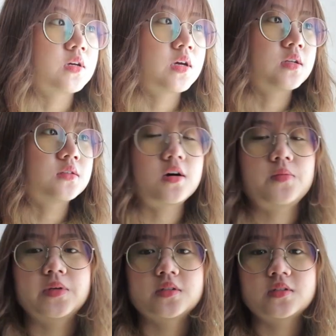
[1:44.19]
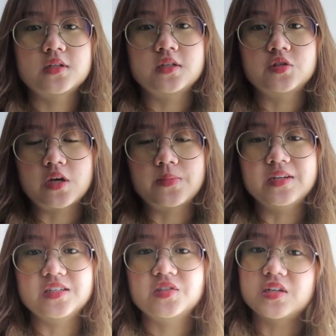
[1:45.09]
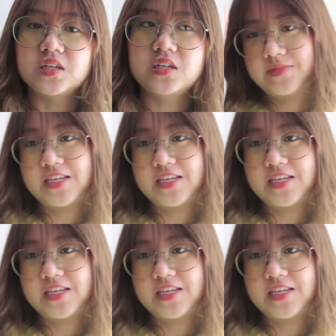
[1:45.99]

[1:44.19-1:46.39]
and topics in Japanese study.